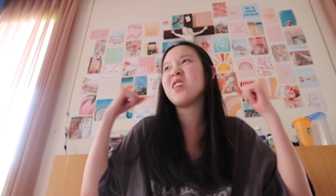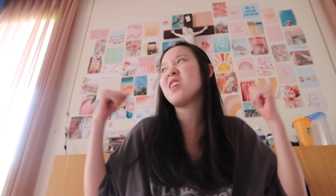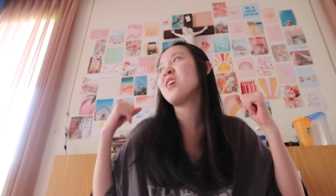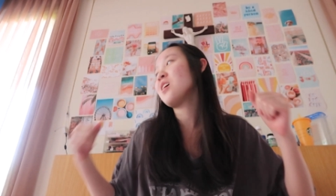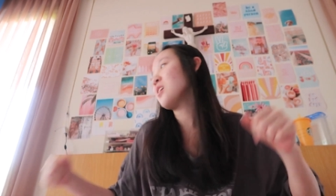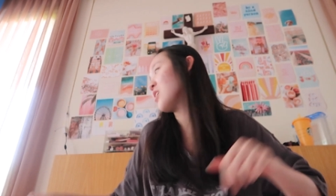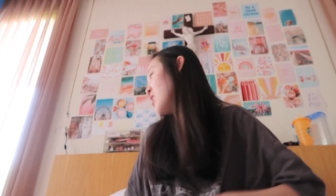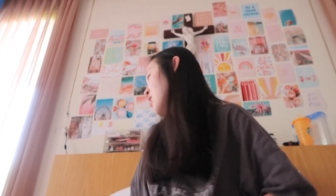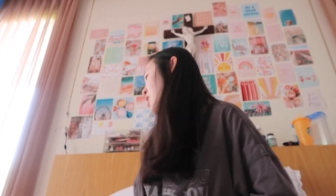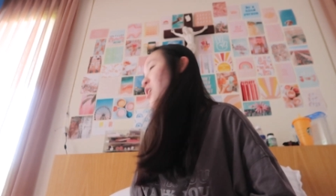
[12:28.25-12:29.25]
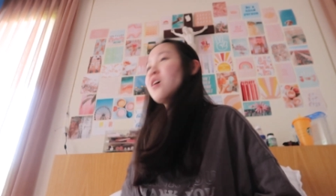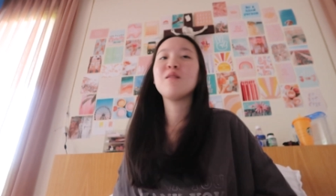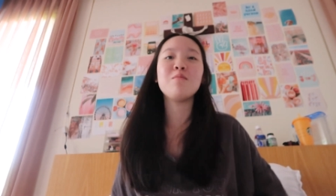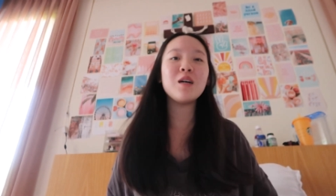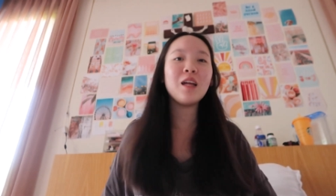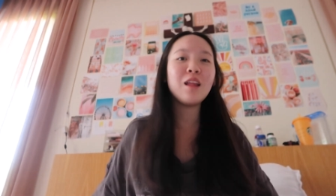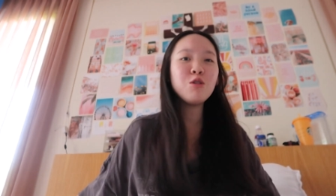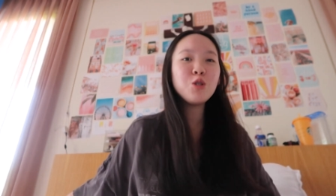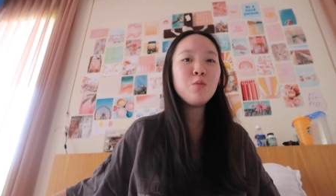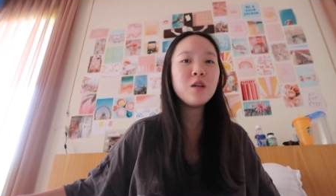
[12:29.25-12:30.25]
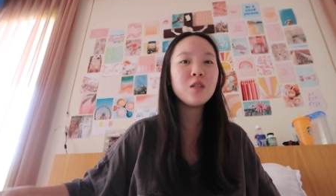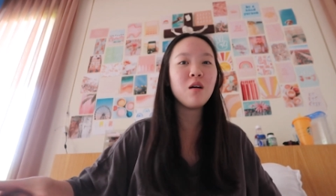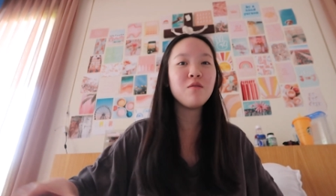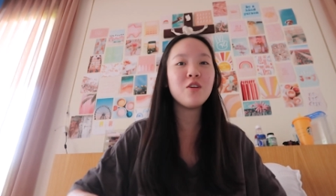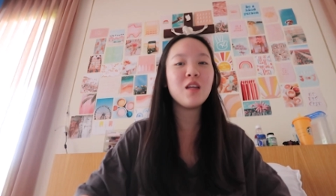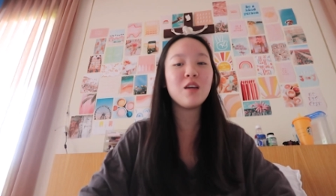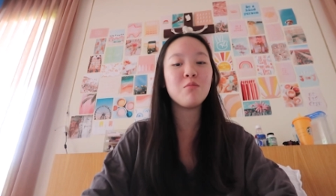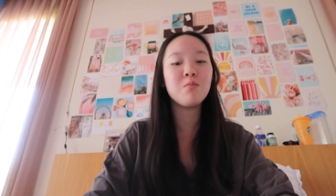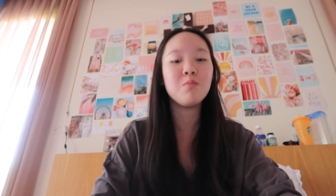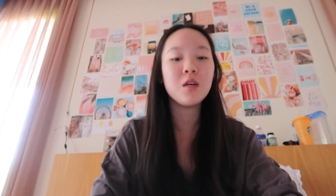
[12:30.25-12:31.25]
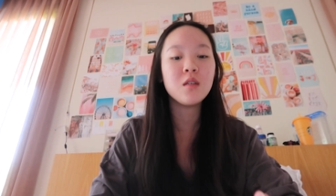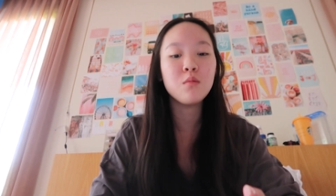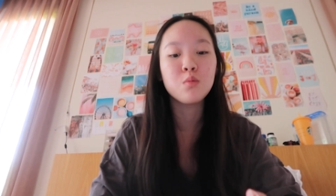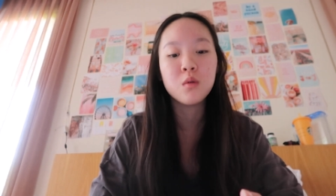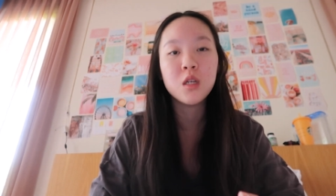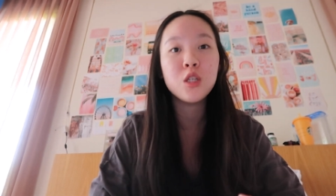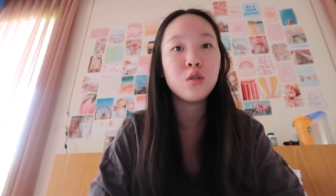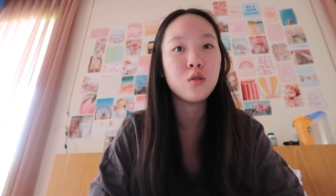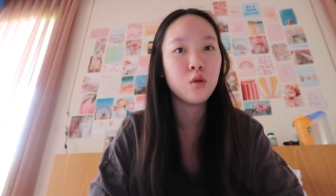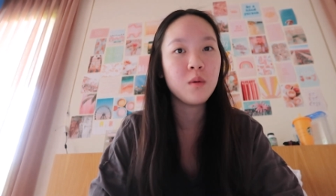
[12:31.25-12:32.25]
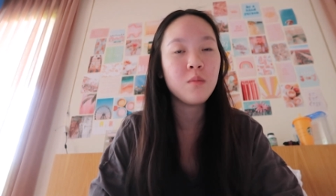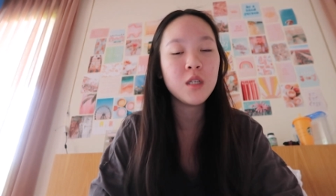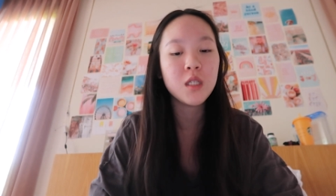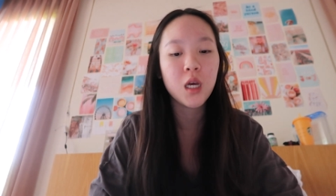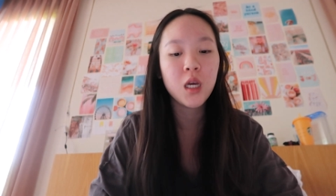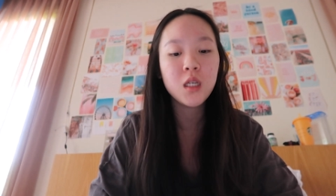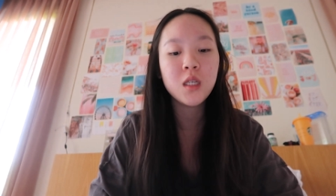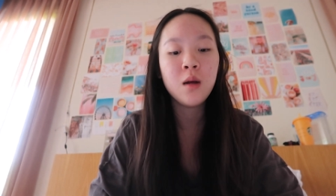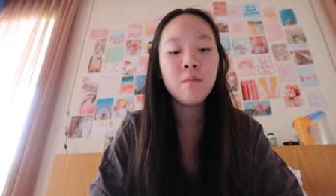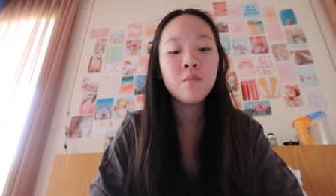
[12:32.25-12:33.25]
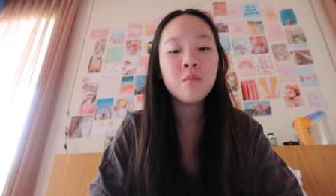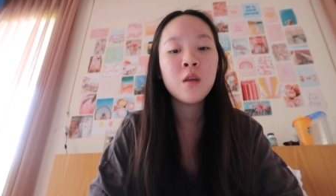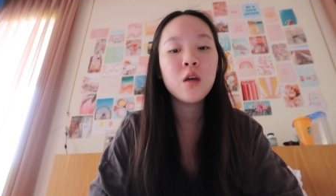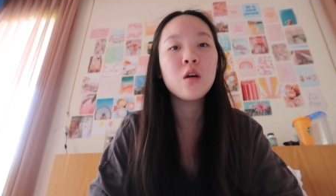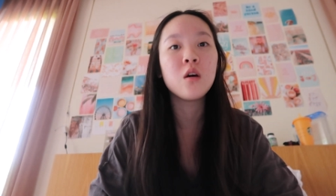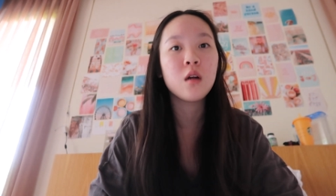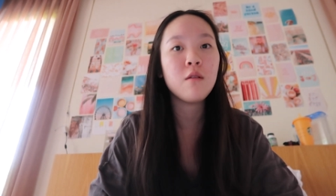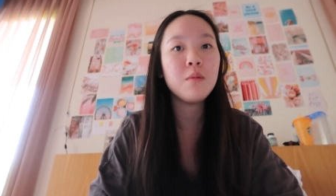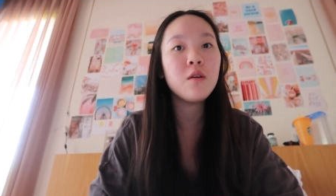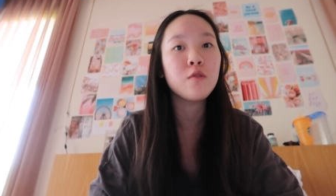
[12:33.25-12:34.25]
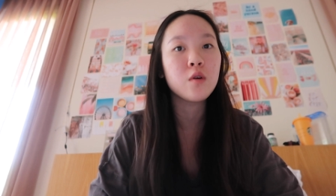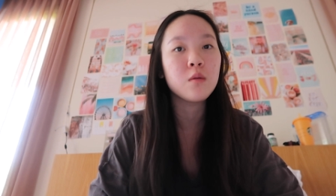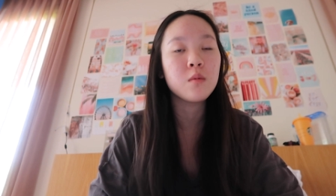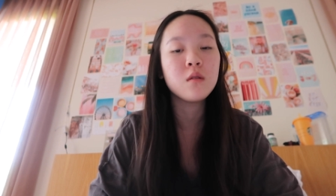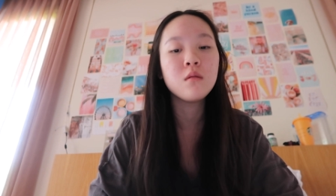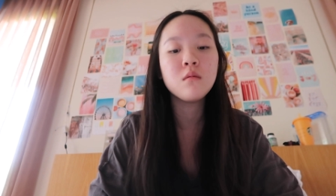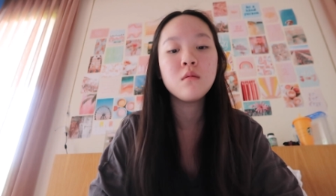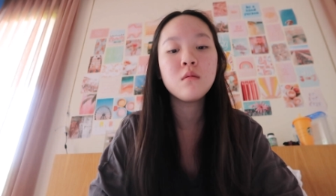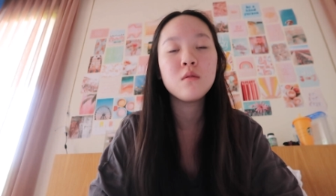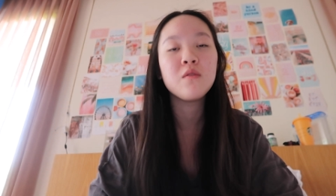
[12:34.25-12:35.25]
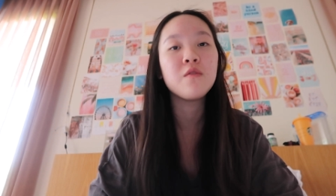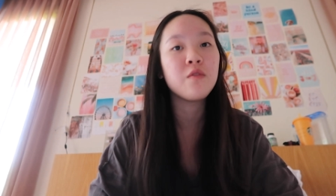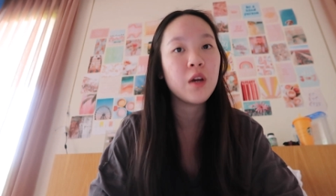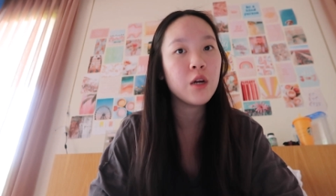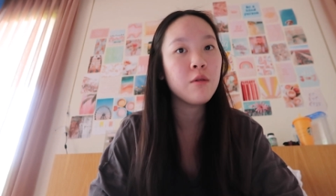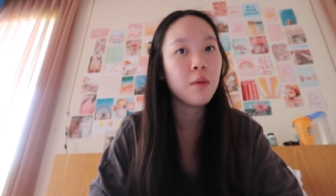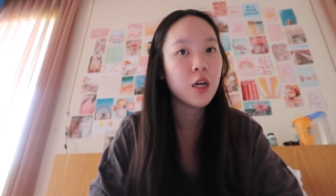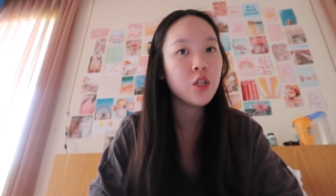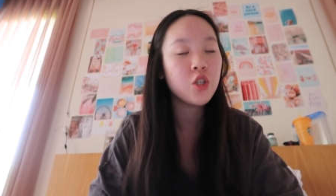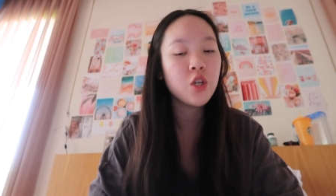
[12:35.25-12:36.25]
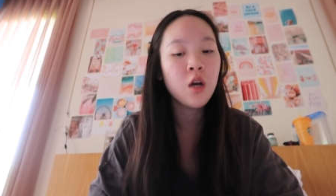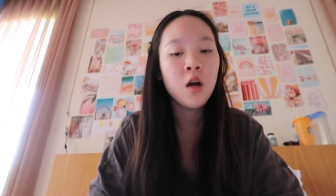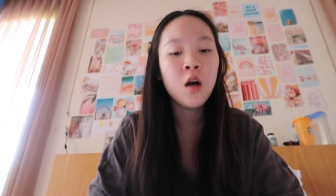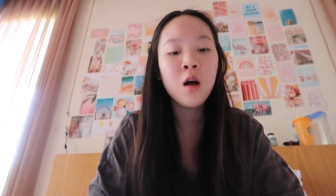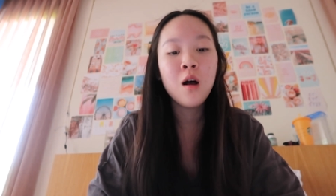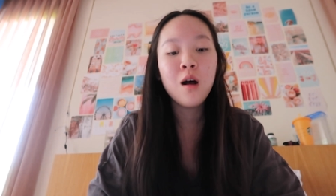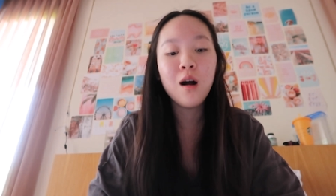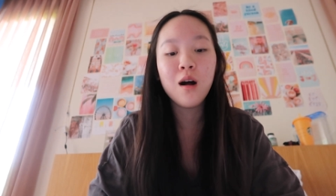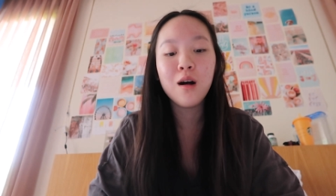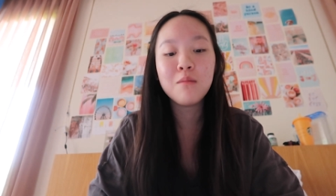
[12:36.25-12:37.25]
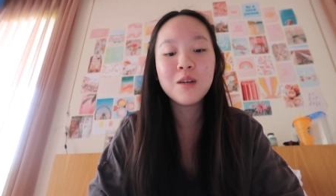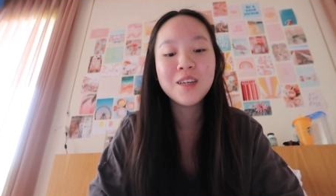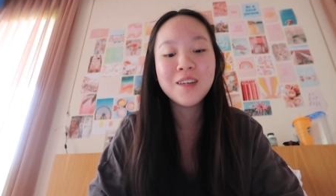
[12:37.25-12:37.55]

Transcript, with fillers: yay um and those two points off were like because of really stupid mistakes could have been avoidable very much um